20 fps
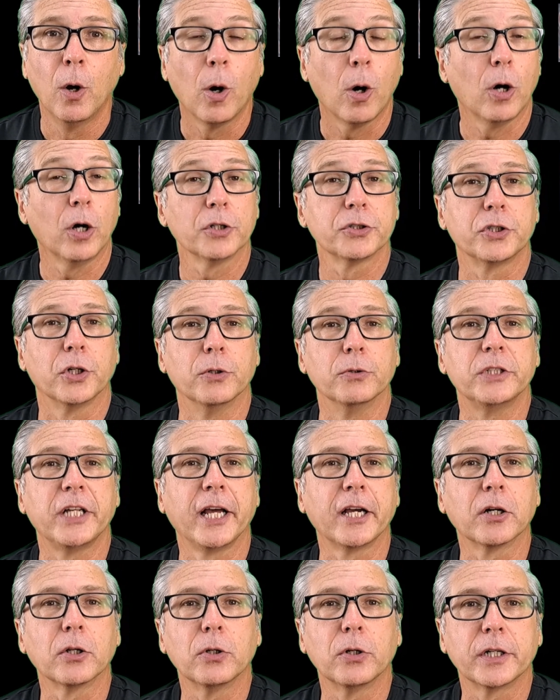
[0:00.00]
Also,
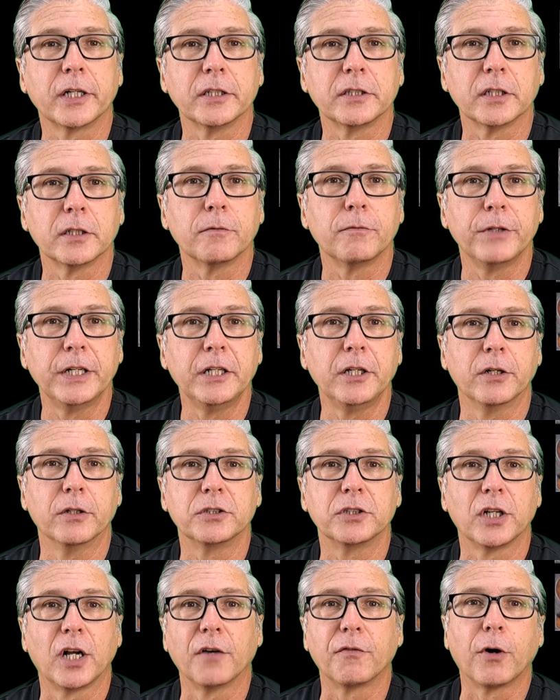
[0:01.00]
take a look at the
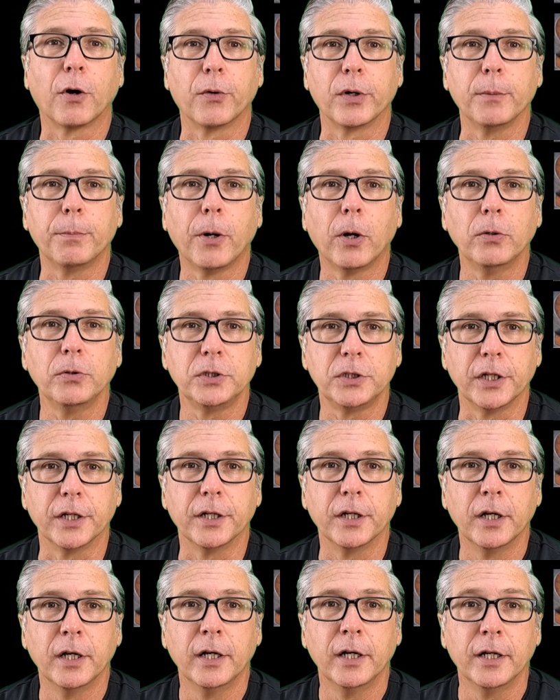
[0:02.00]
videos that I've already posted.